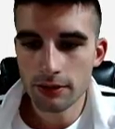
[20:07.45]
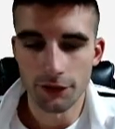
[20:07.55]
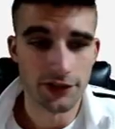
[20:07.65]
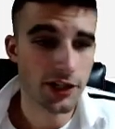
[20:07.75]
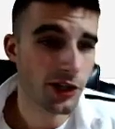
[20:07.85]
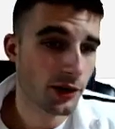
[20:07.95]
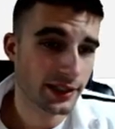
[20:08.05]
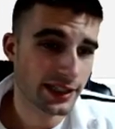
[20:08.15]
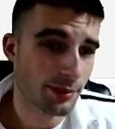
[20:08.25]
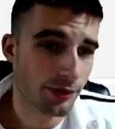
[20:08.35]
if he's going to go, I
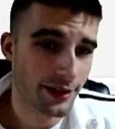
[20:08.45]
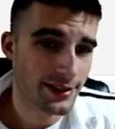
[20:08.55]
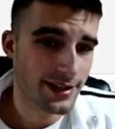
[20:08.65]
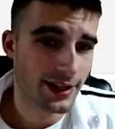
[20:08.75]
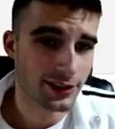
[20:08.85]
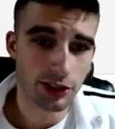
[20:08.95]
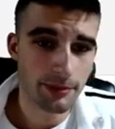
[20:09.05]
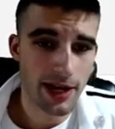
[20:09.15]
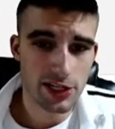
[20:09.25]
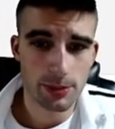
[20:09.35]
like that price tag. It's a good
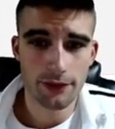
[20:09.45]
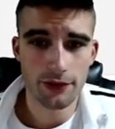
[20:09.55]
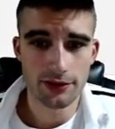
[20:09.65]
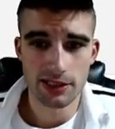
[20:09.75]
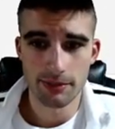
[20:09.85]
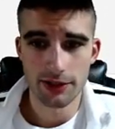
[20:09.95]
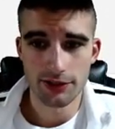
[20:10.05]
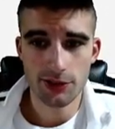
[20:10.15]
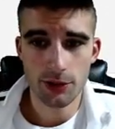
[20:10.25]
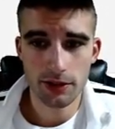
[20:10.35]
matchup here versus
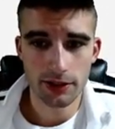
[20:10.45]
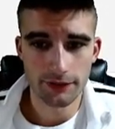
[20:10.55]
Minnesota.